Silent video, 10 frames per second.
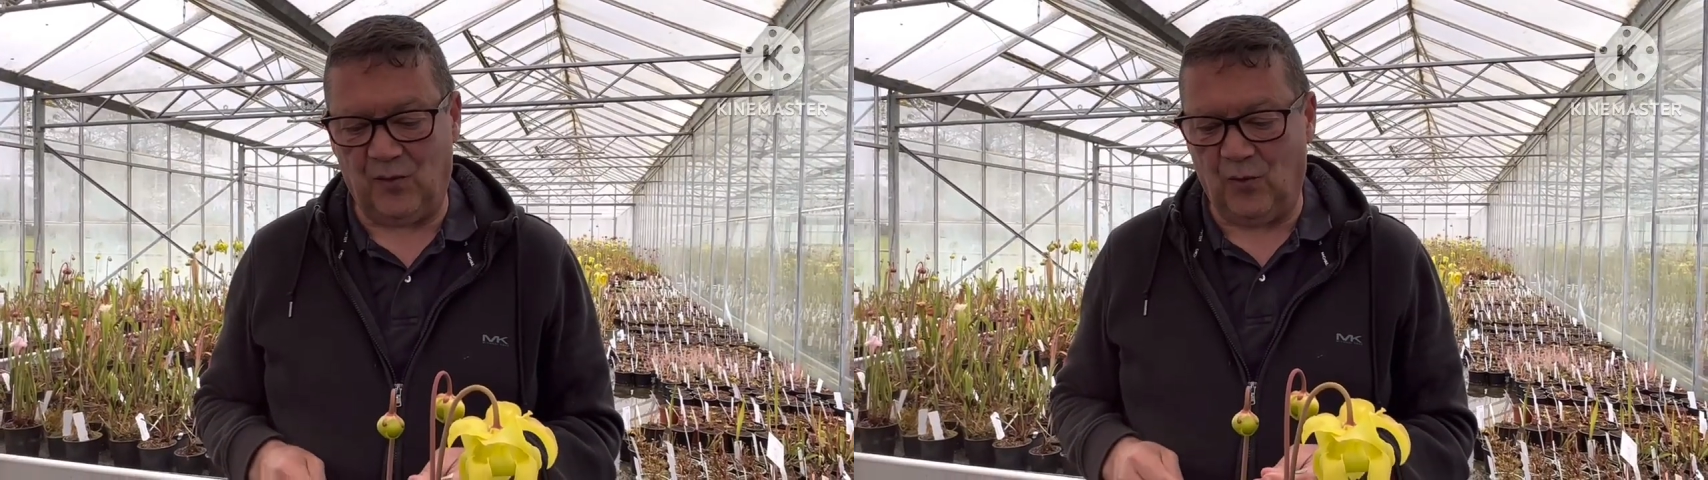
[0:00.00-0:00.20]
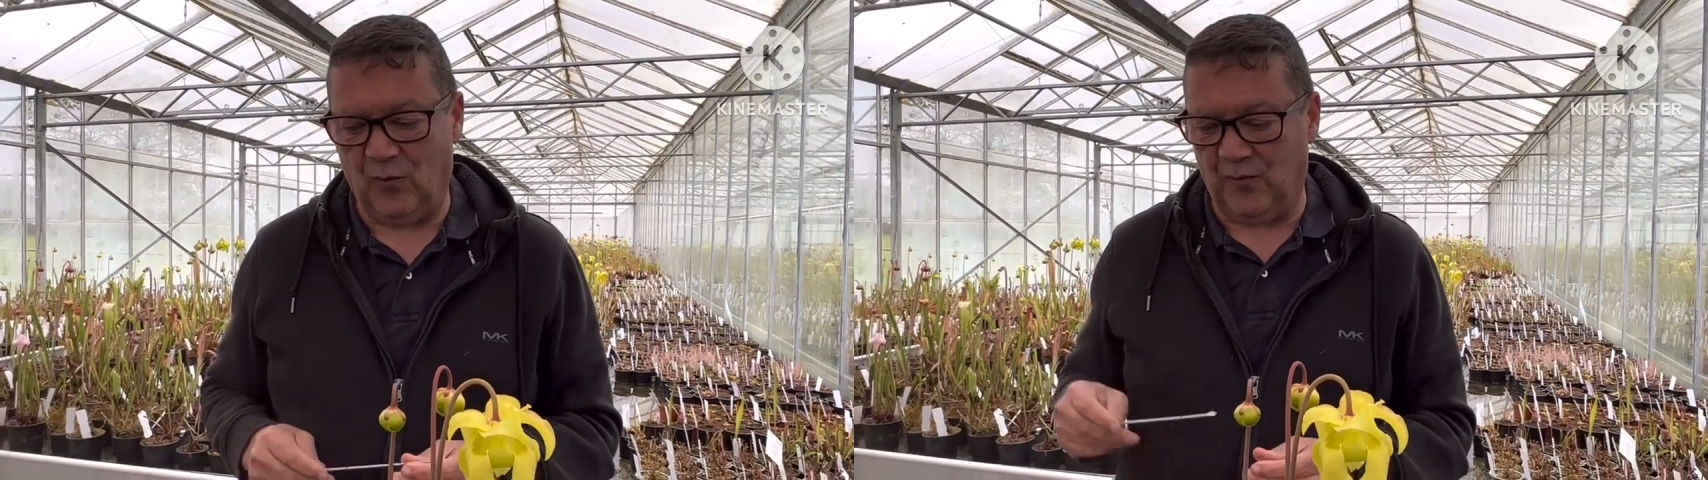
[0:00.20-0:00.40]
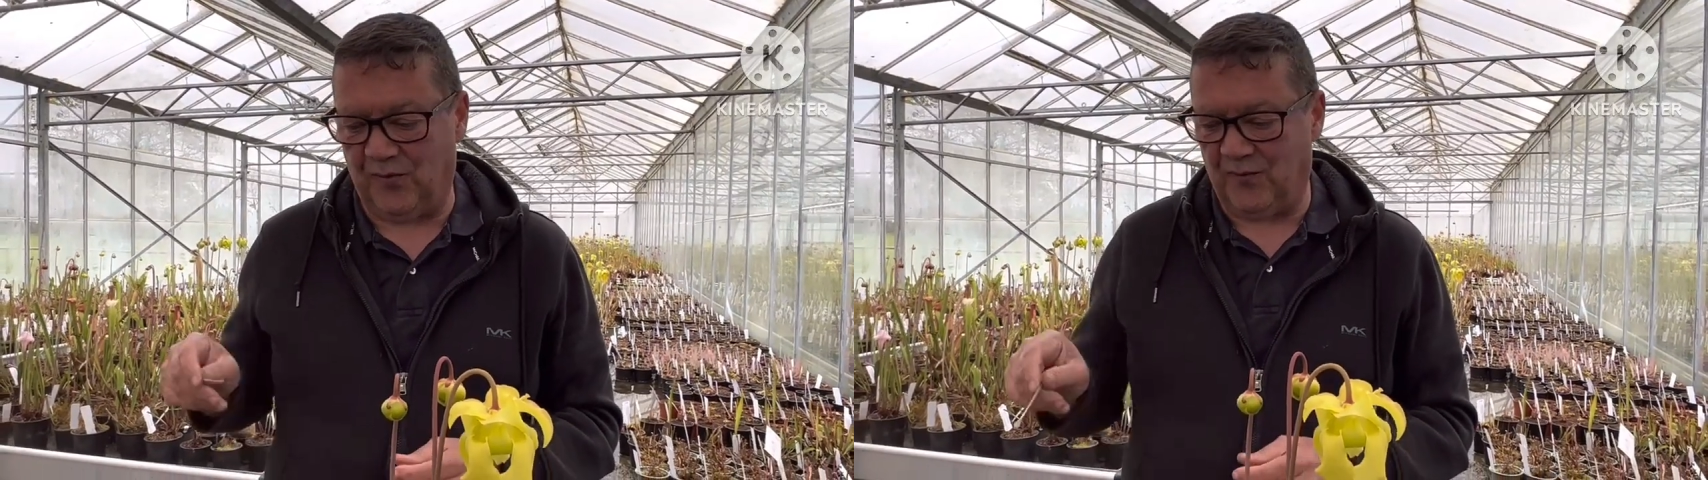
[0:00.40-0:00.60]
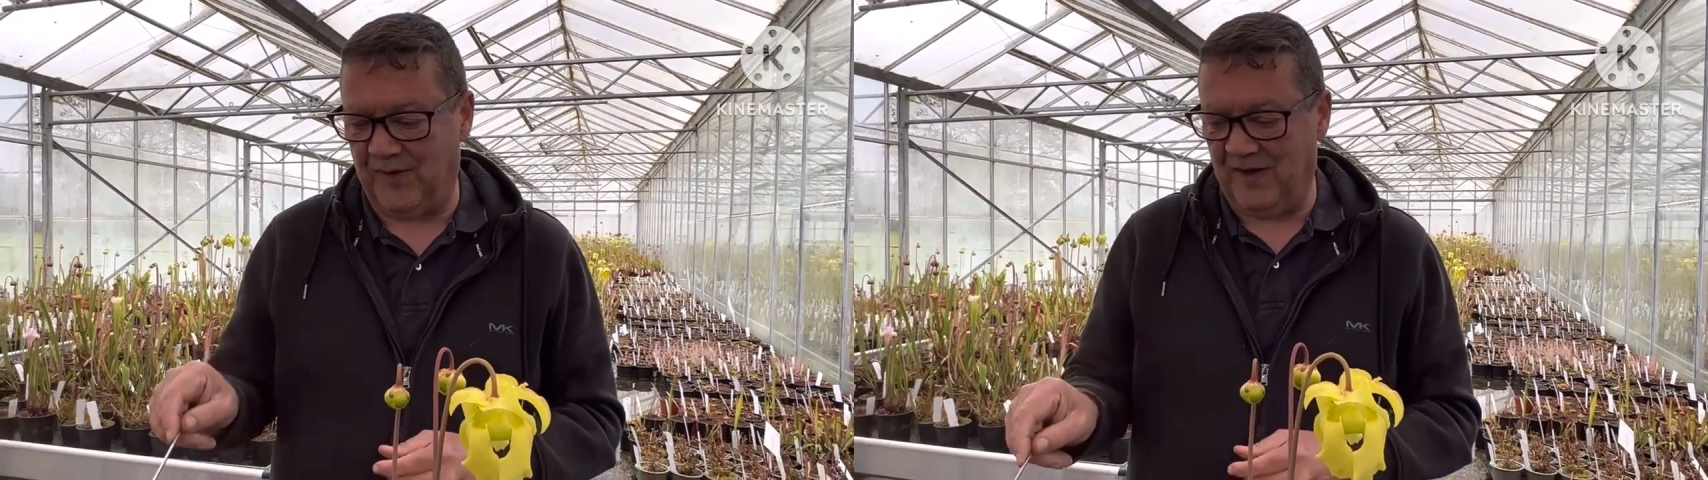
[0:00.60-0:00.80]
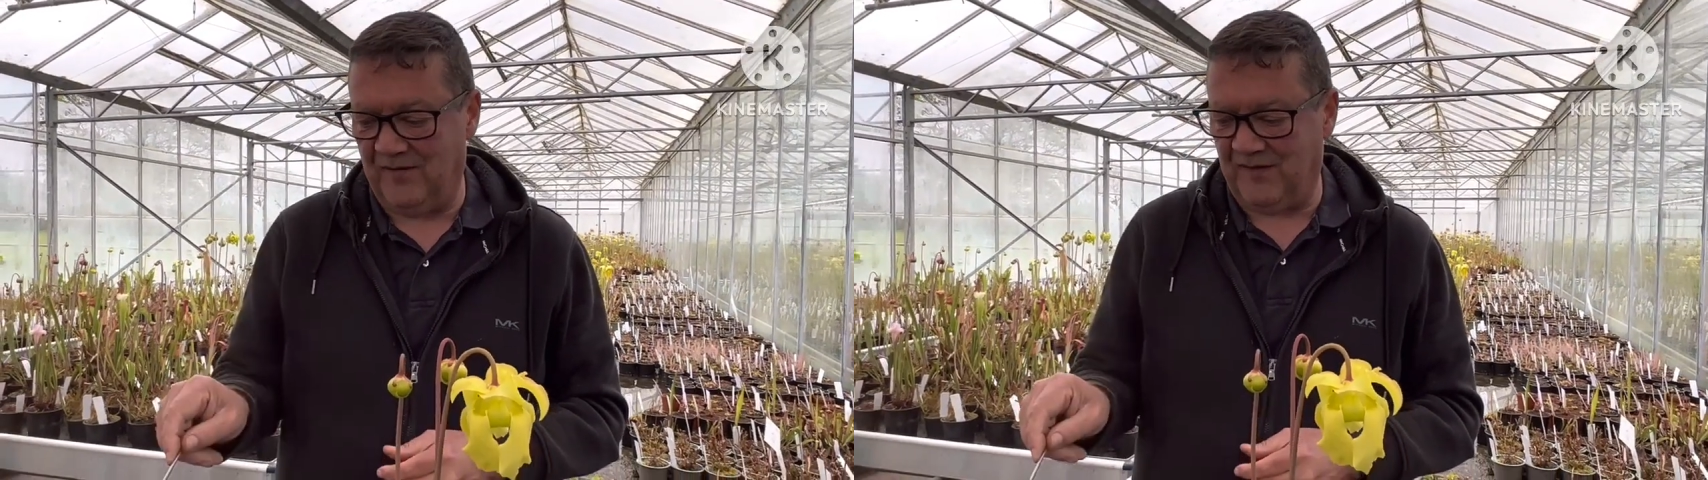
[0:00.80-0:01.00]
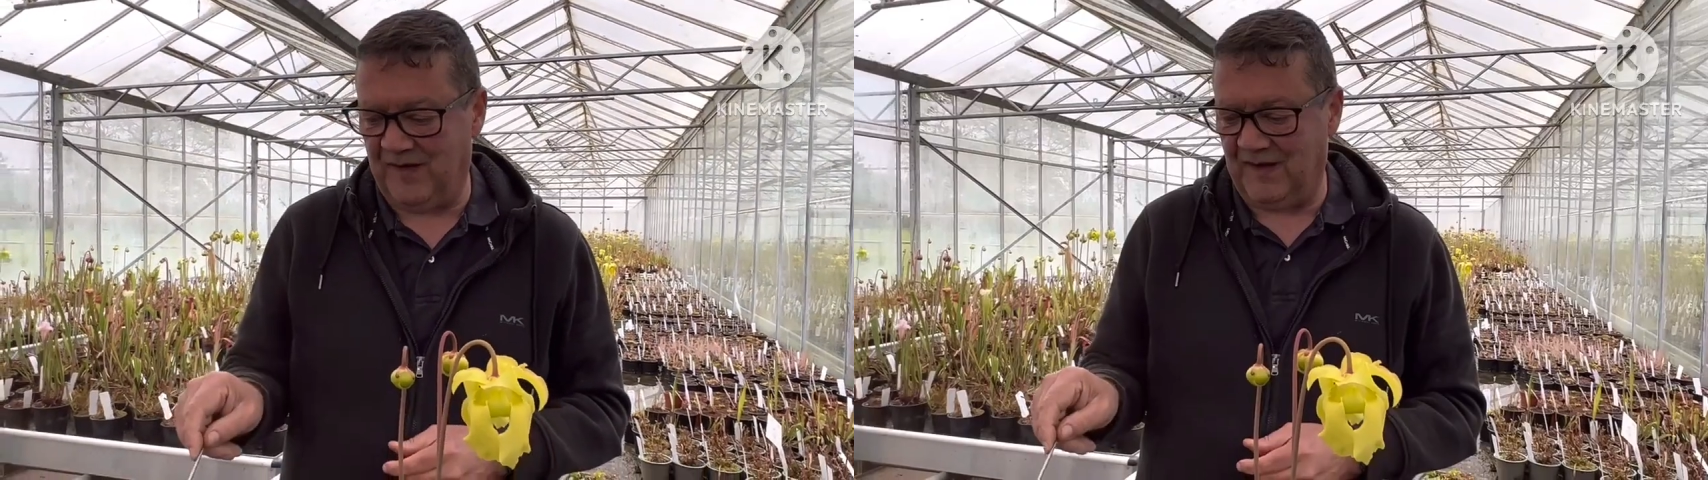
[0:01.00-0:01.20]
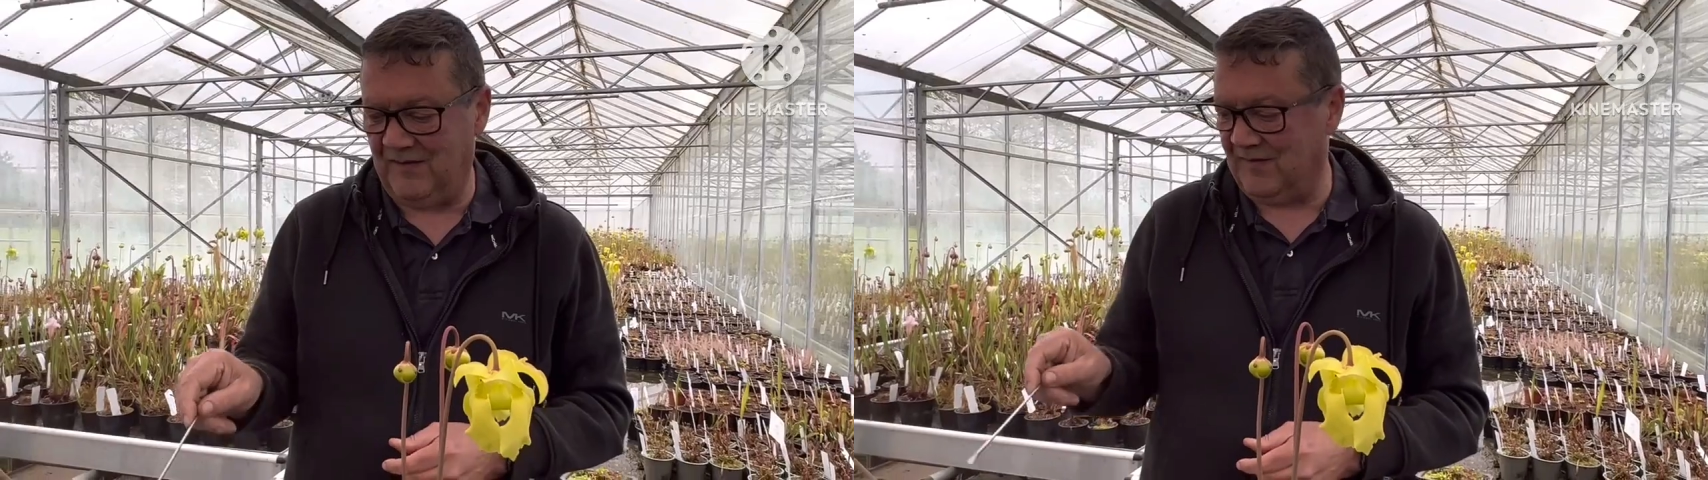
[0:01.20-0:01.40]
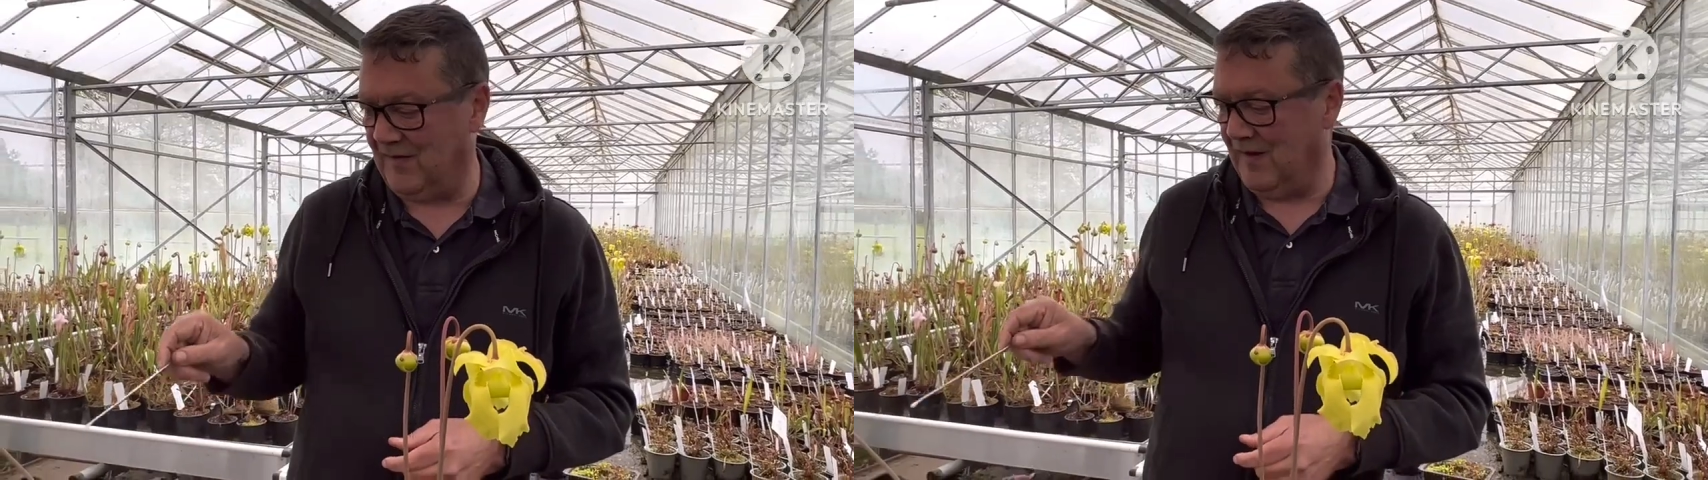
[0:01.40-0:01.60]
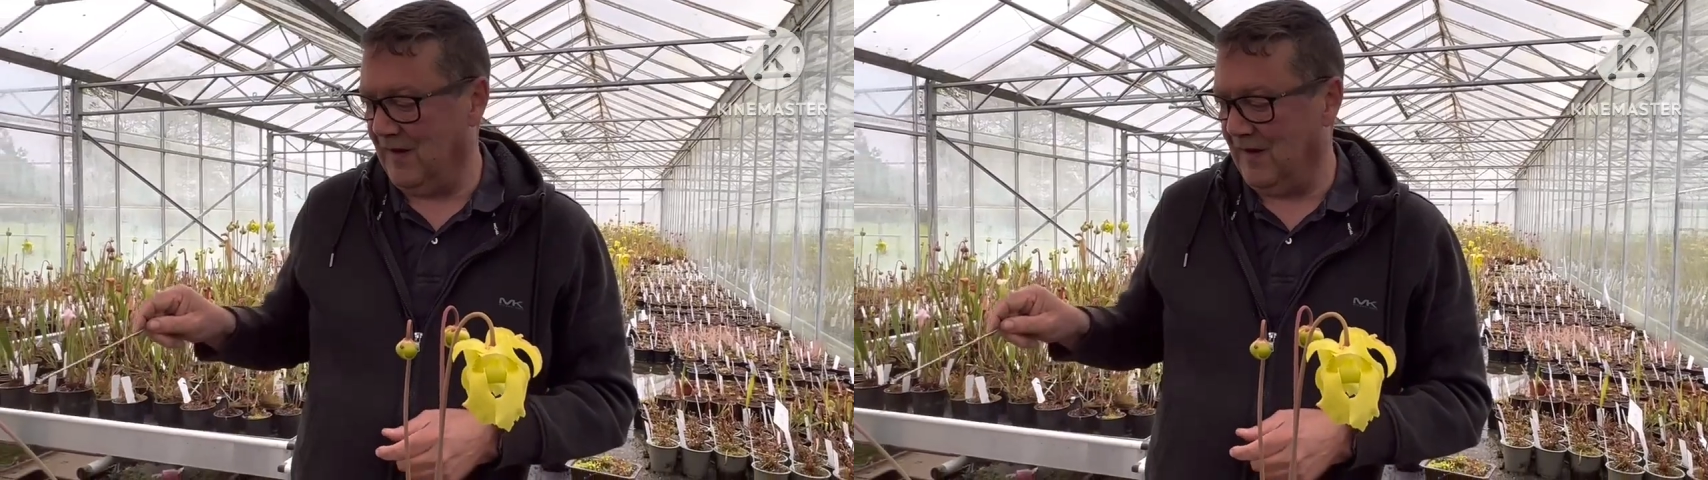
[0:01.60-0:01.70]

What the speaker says: all 3 of these